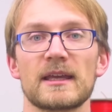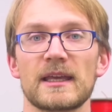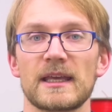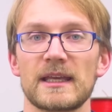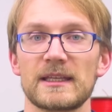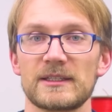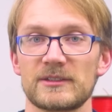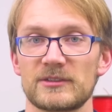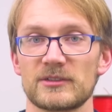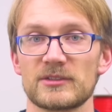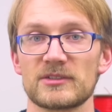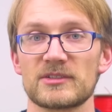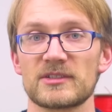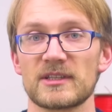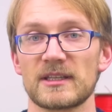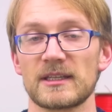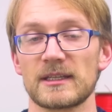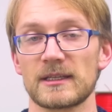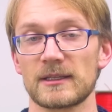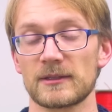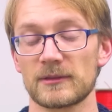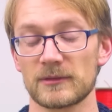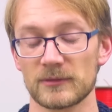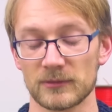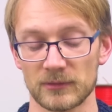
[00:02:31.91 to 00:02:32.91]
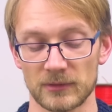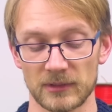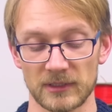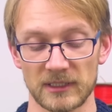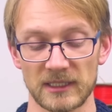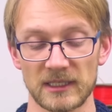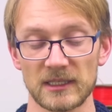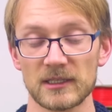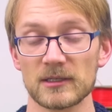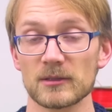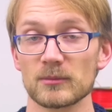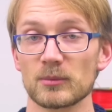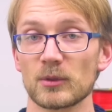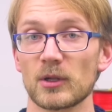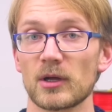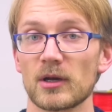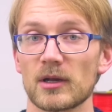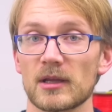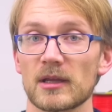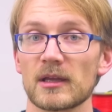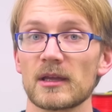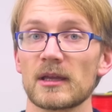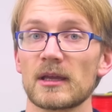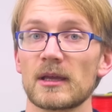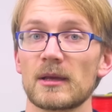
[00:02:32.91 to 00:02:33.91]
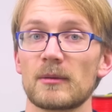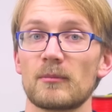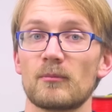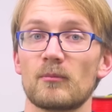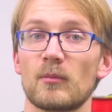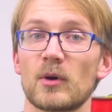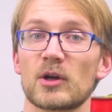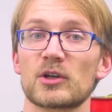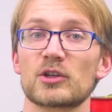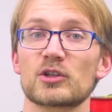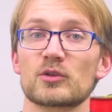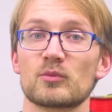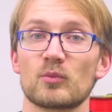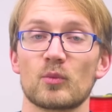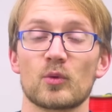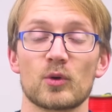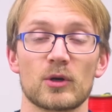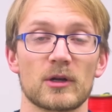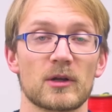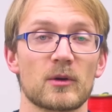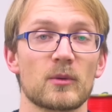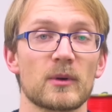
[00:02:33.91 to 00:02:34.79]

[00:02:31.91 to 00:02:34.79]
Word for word: as you're sending it through the heater block much more